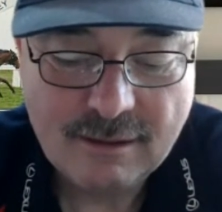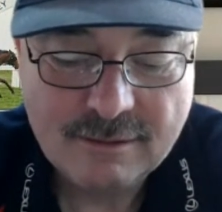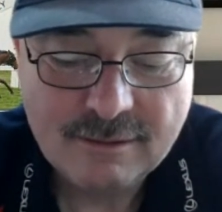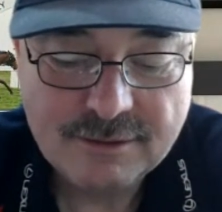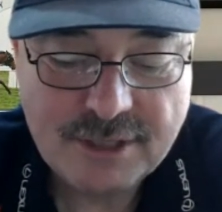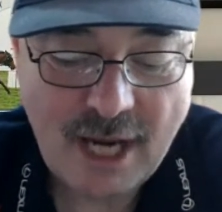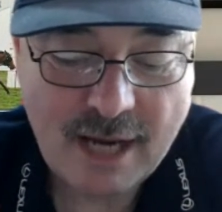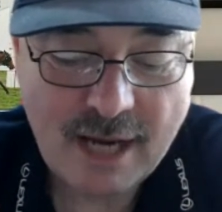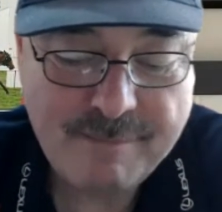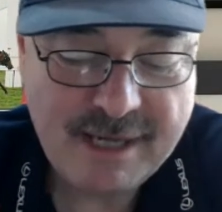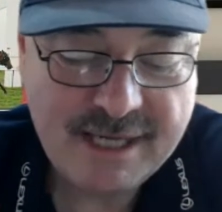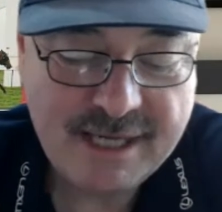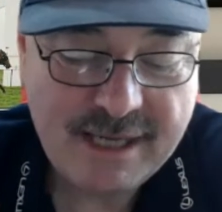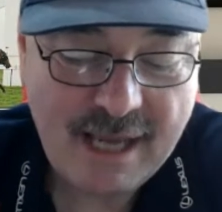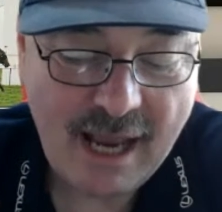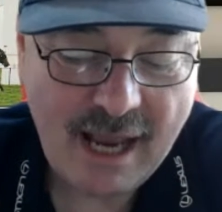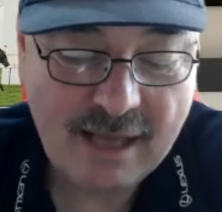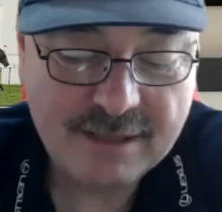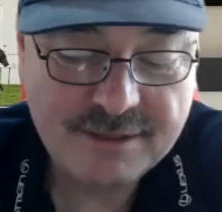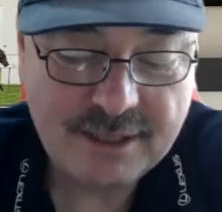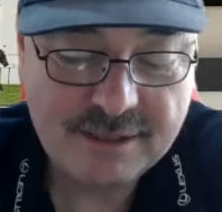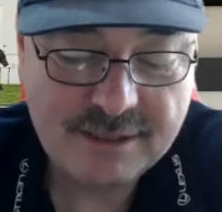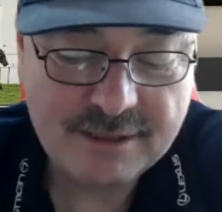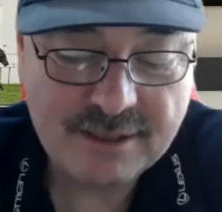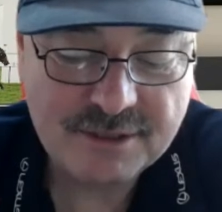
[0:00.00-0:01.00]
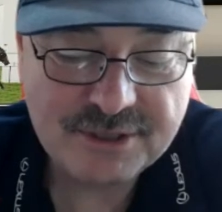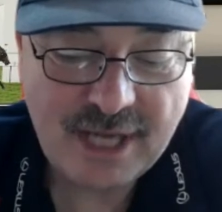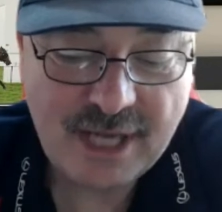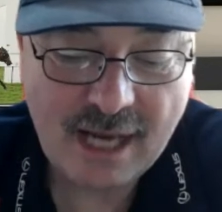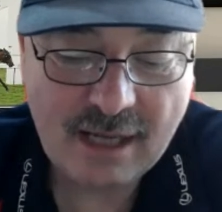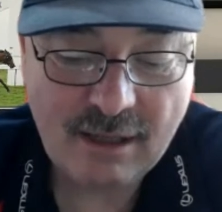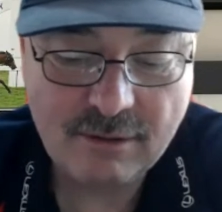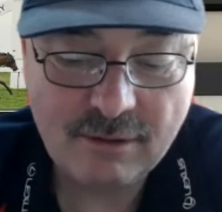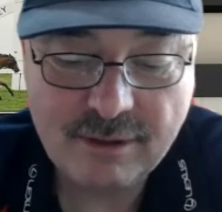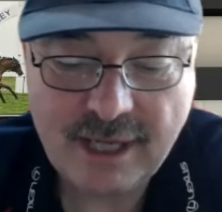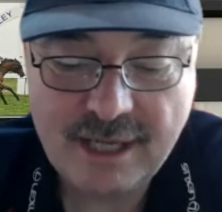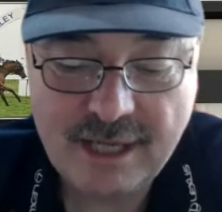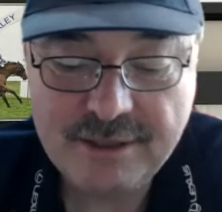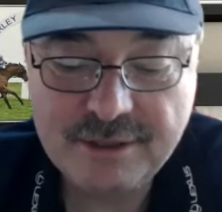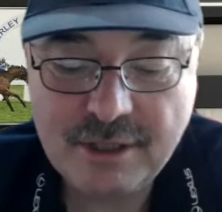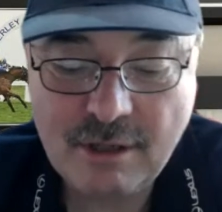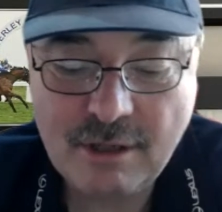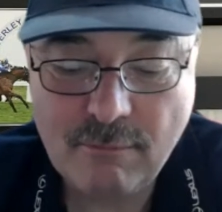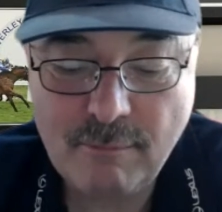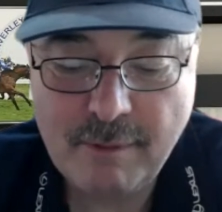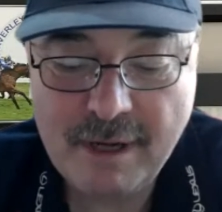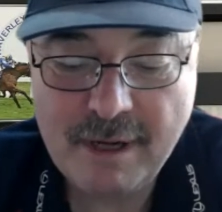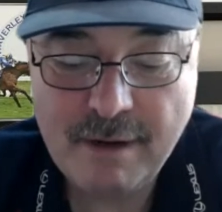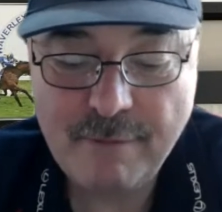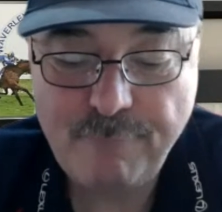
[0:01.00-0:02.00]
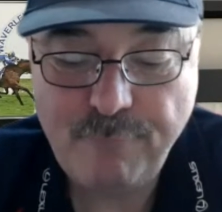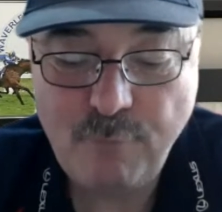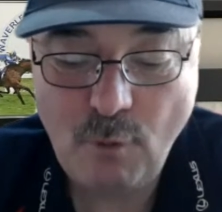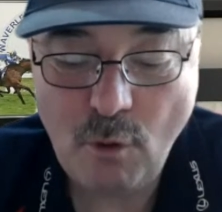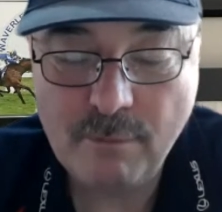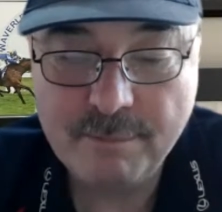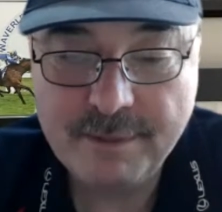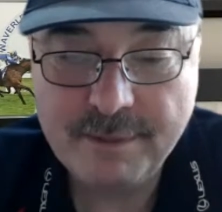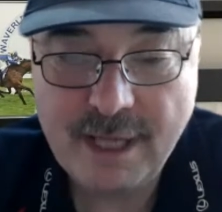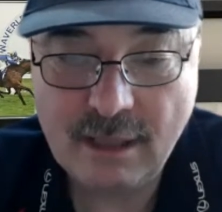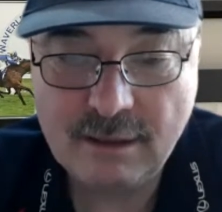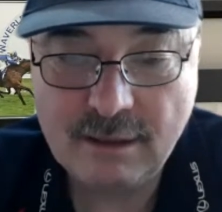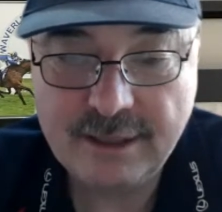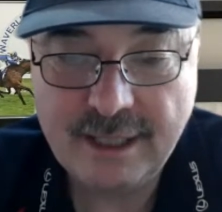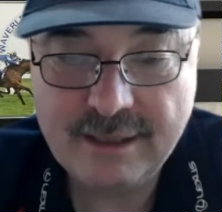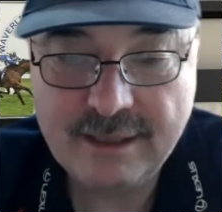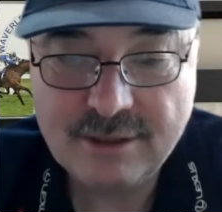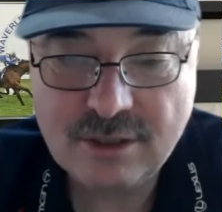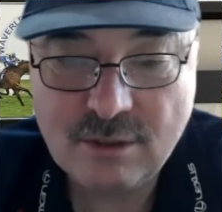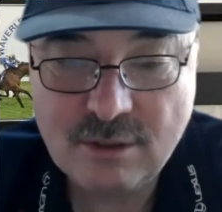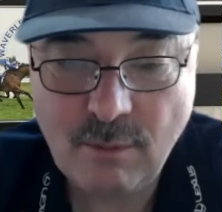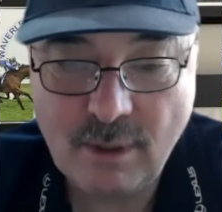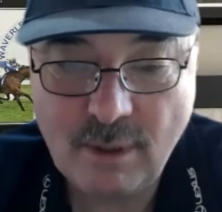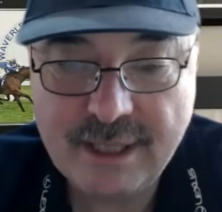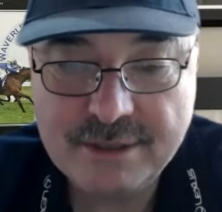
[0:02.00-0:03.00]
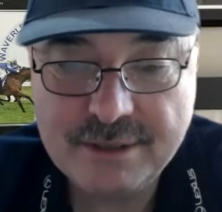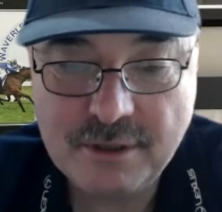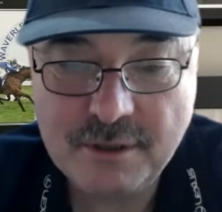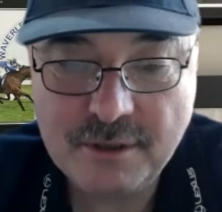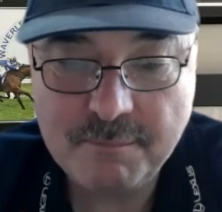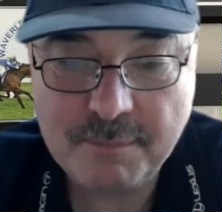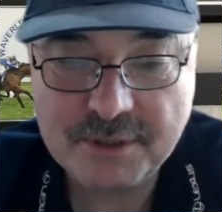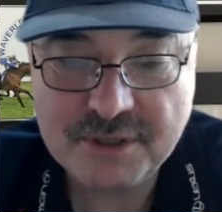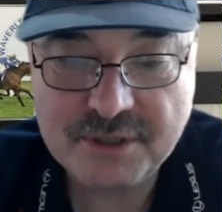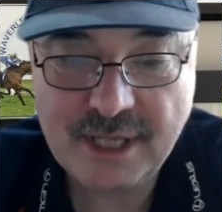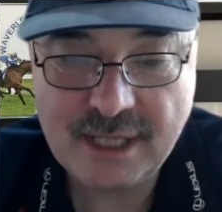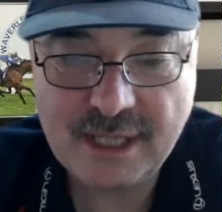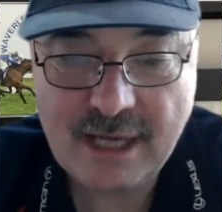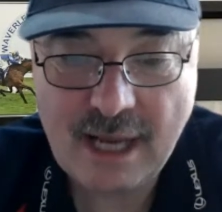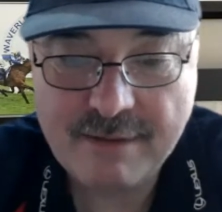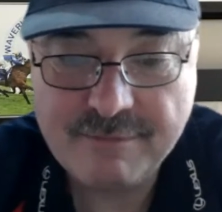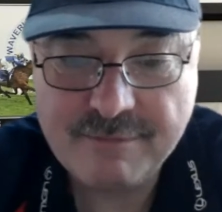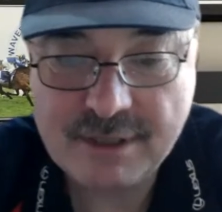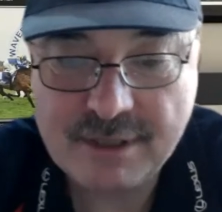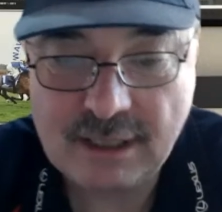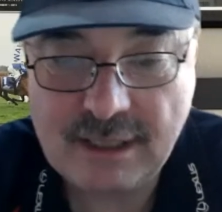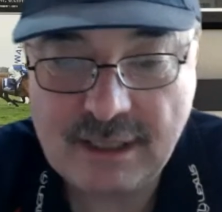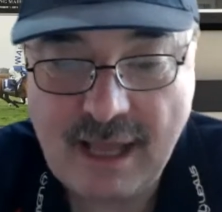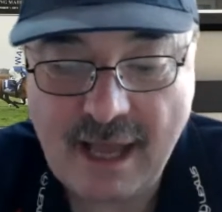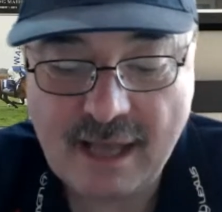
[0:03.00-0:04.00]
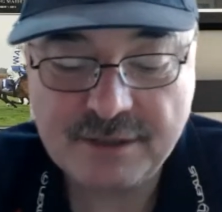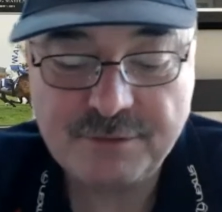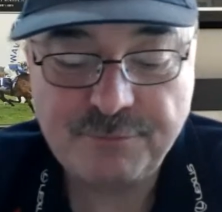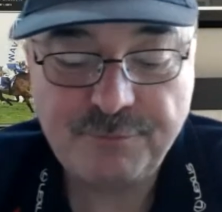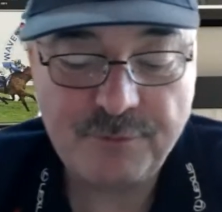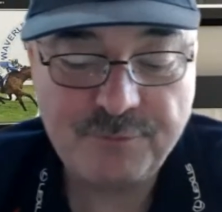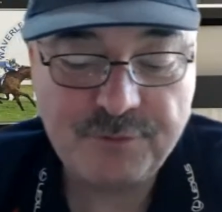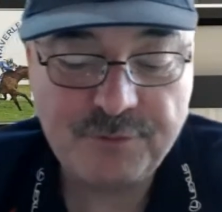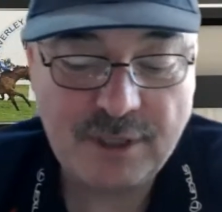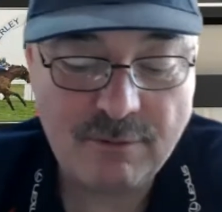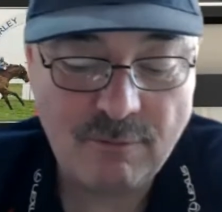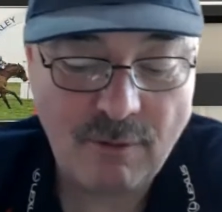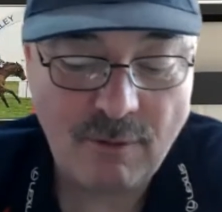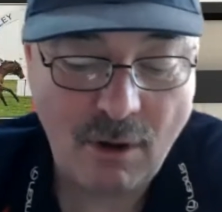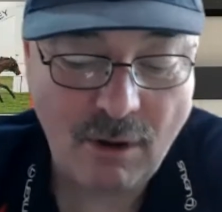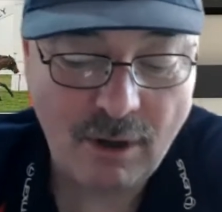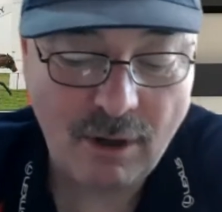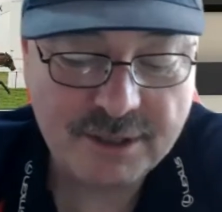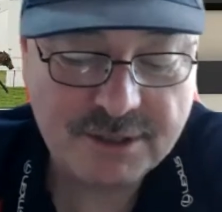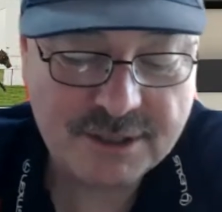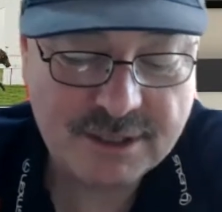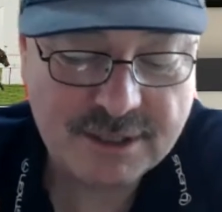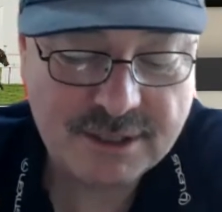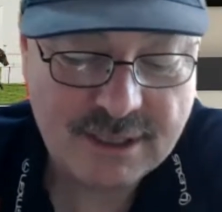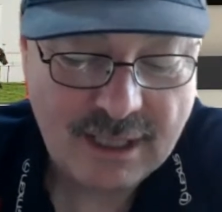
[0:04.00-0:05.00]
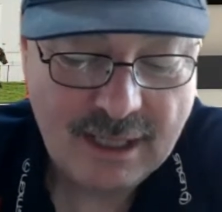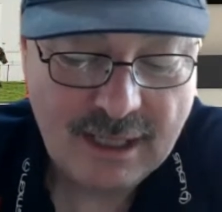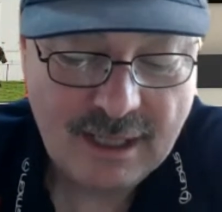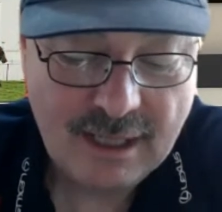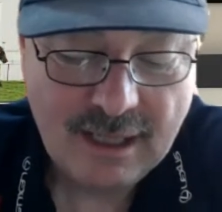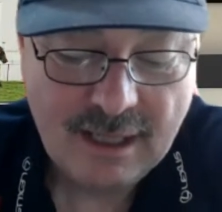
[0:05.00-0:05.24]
Jamie Carr's in the saddle, in career form, Gelding, 22% over the last 50 rides.